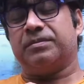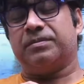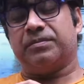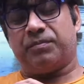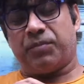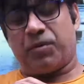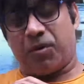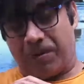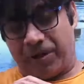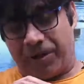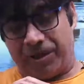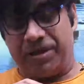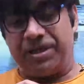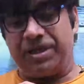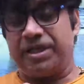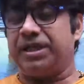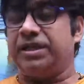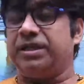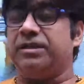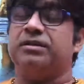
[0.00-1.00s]

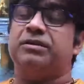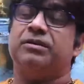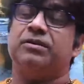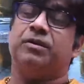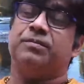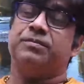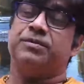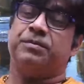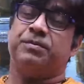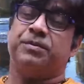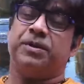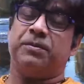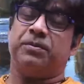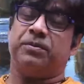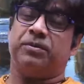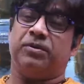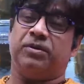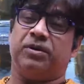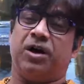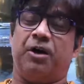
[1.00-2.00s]
poverty of the
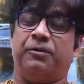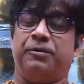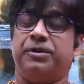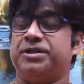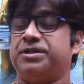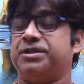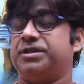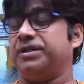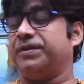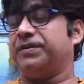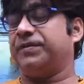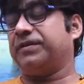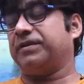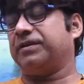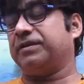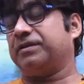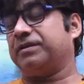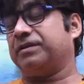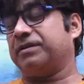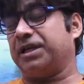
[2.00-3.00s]
people, how it
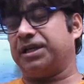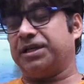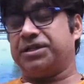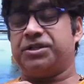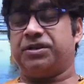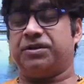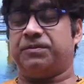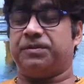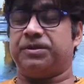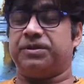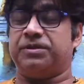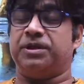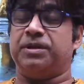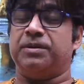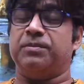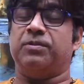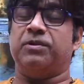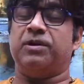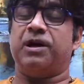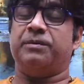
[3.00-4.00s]
is connected with the
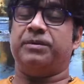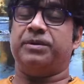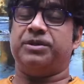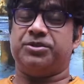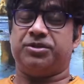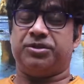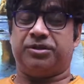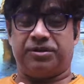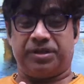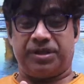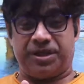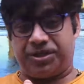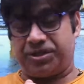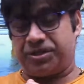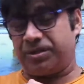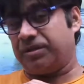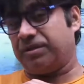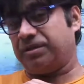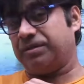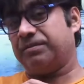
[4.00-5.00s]
employment
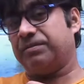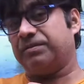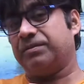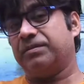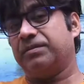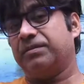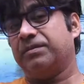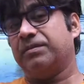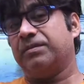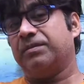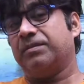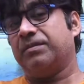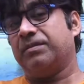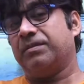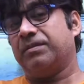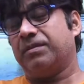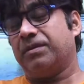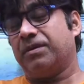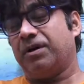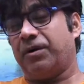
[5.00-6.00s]
generation,
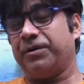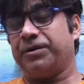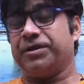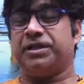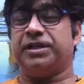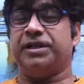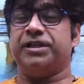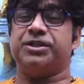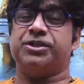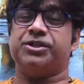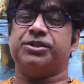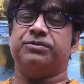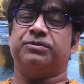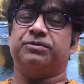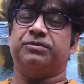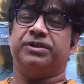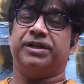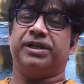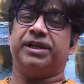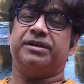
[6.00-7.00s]
how it leads
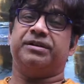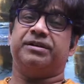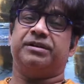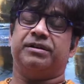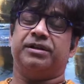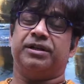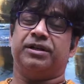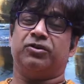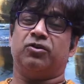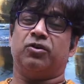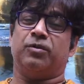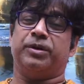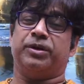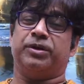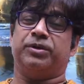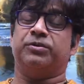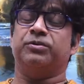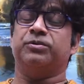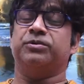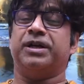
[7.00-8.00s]
to great economic
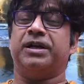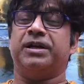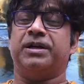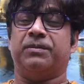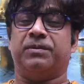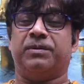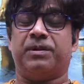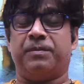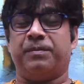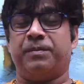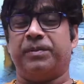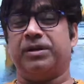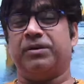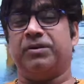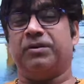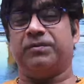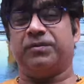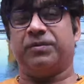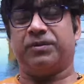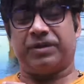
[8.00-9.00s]
growth and development
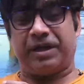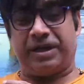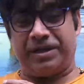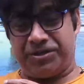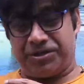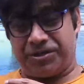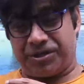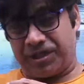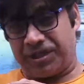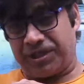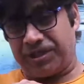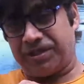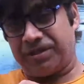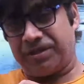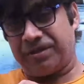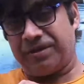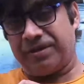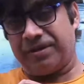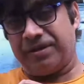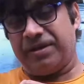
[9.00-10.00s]
of your
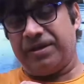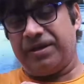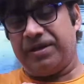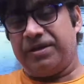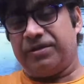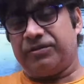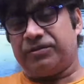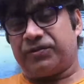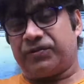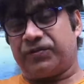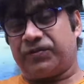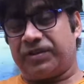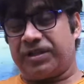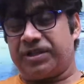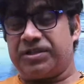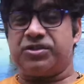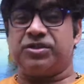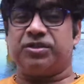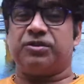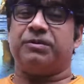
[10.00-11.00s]
country. So
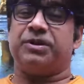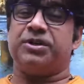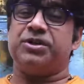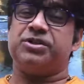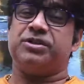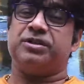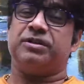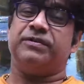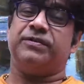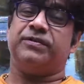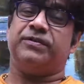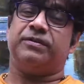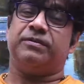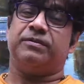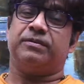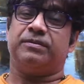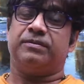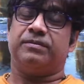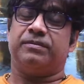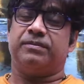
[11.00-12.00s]
such
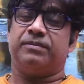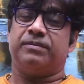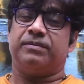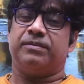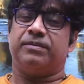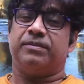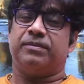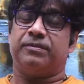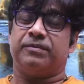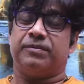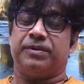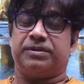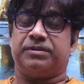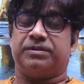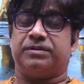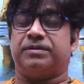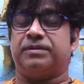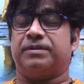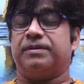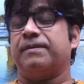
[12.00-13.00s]
questions with